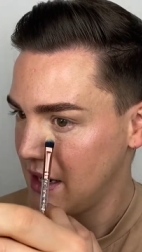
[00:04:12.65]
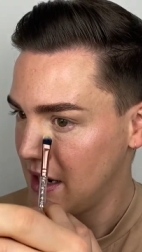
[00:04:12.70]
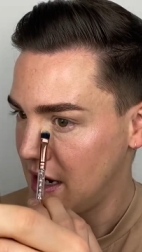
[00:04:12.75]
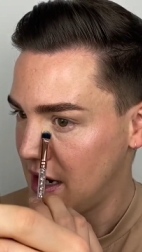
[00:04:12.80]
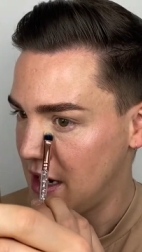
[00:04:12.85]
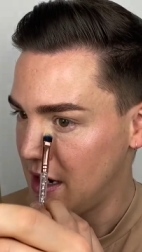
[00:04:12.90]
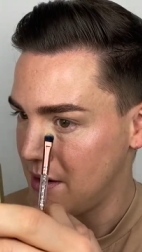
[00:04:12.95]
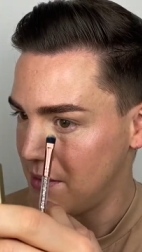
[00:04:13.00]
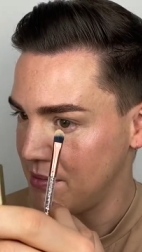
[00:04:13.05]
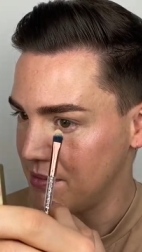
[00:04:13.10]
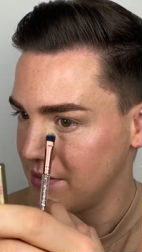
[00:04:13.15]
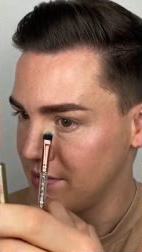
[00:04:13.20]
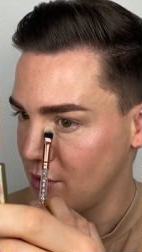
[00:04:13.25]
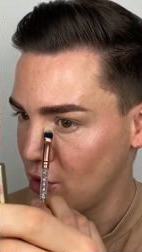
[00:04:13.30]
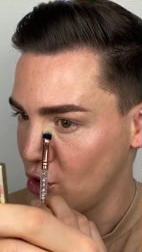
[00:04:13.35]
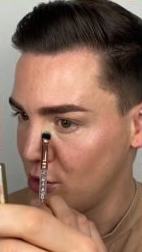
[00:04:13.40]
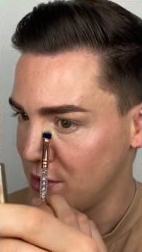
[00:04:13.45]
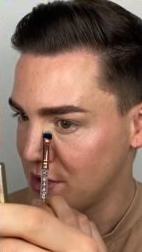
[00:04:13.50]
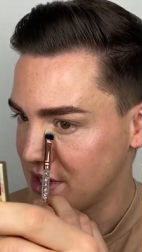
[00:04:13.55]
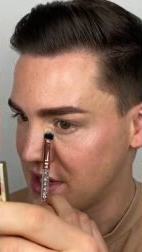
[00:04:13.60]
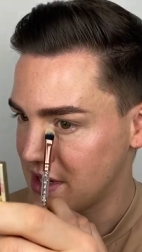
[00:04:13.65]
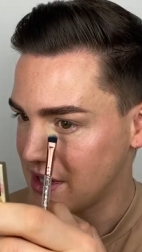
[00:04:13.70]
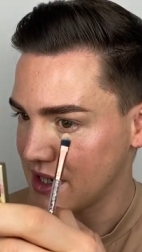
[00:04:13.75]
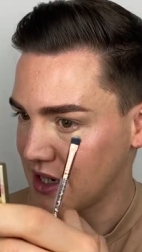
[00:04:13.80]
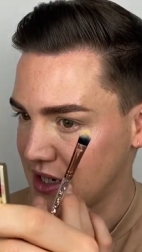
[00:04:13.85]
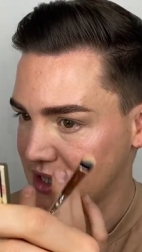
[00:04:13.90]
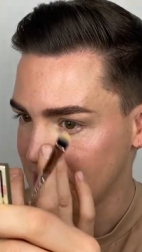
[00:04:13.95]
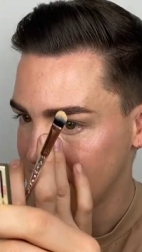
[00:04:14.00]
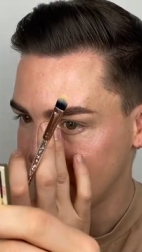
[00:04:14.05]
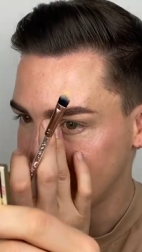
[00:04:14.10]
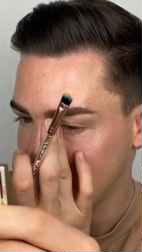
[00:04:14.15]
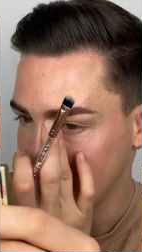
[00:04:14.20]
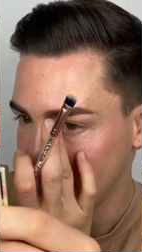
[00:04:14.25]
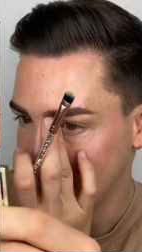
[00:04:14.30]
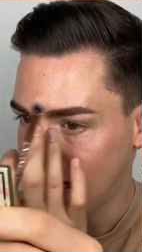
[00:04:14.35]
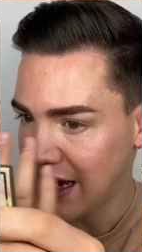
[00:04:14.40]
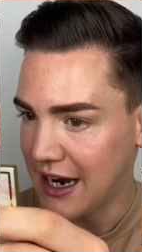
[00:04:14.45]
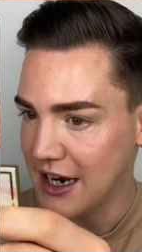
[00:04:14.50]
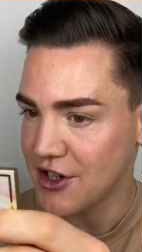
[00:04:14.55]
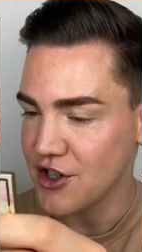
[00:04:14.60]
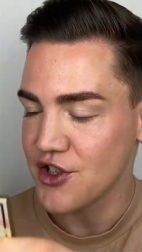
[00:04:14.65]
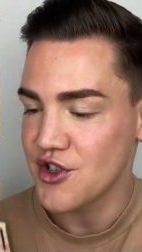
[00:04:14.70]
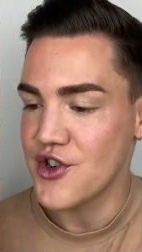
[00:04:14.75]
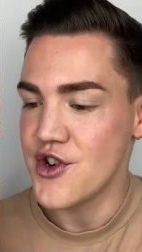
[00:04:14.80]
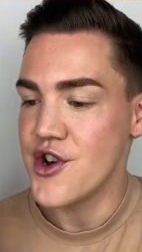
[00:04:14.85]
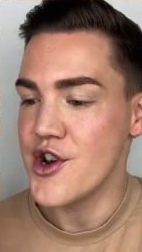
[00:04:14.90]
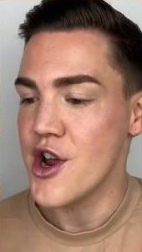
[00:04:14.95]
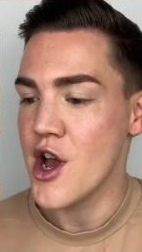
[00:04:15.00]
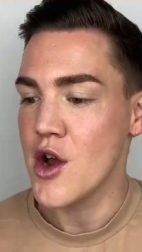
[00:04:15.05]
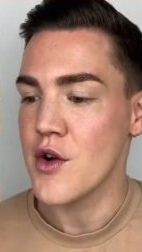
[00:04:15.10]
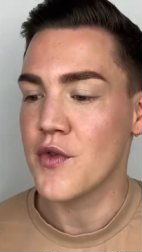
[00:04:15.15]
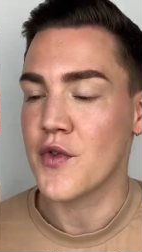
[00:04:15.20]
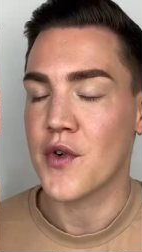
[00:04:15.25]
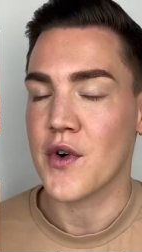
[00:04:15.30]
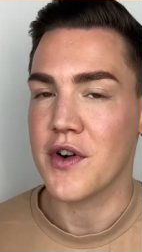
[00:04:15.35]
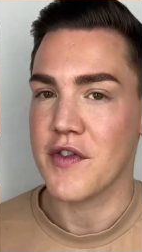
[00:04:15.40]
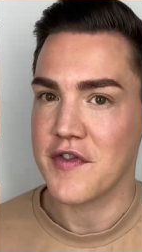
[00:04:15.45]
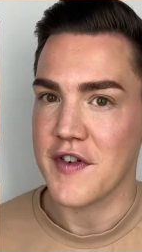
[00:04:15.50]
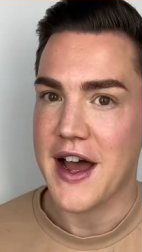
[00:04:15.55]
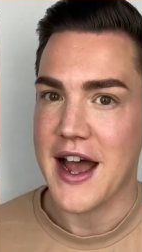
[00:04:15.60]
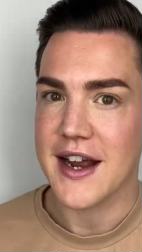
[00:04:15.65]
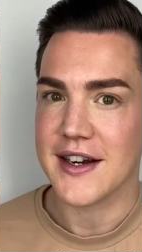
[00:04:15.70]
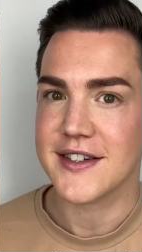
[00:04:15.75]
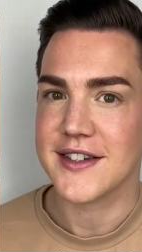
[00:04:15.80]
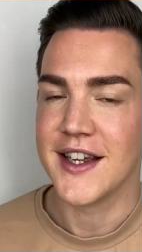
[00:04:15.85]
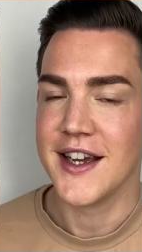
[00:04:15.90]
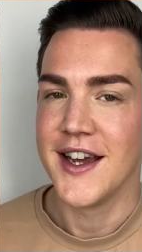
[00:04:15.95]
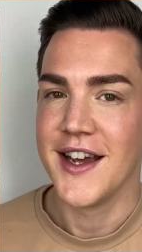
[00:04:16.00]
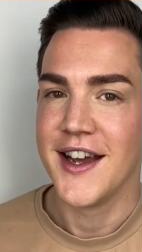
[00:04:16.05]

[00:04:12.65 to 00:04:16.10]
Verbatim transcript: um, almost as a concealer. I just know for a fact